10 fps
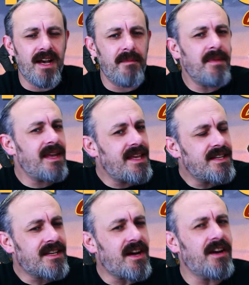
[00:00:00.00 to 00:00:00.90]
It
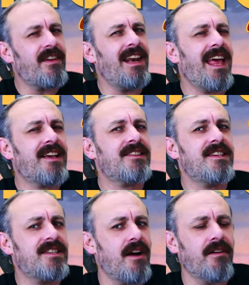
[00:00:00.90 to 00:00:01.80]
is a kind of a
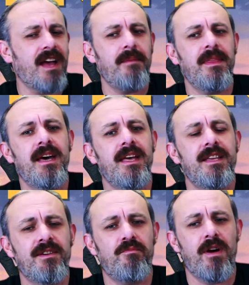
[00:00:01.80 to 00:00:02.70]
legacy style game in that
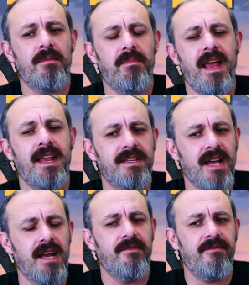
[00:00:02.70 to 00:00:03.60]
it's a one play and
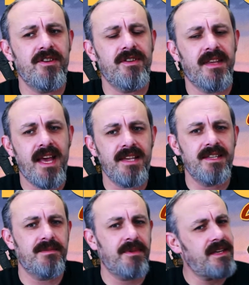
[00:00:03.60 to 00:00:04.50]
done for each of the
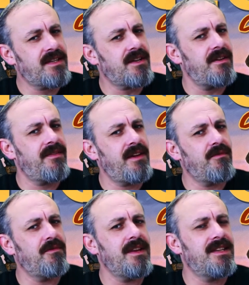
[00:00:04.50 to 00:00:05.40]
cases, but they're
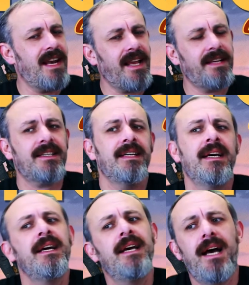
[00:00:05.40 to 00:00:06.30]
all interlinked.
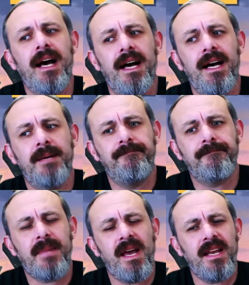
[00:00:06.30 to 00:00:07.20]

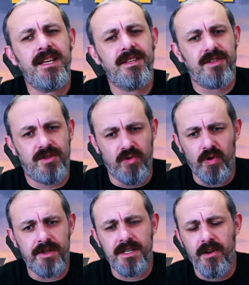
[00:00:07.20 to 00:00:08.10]
And just
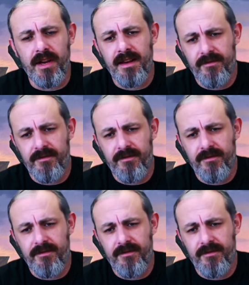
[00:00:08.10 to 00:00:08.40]
gorgeous looking,